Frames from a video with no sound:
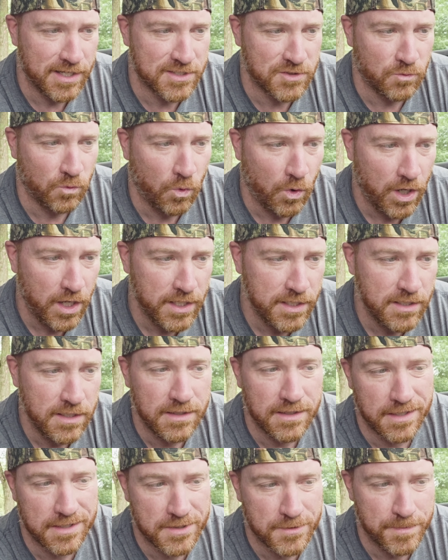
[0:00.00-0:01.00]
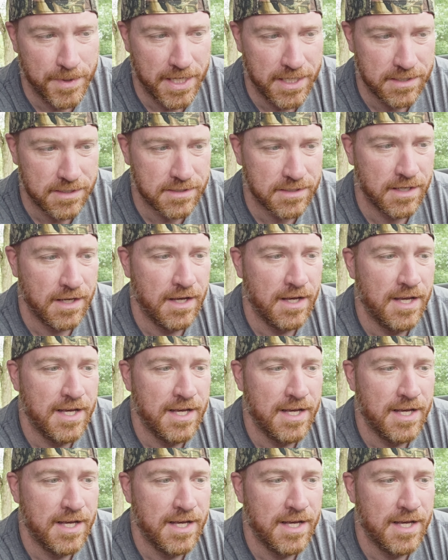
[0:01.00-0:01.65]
It's 1, then a space,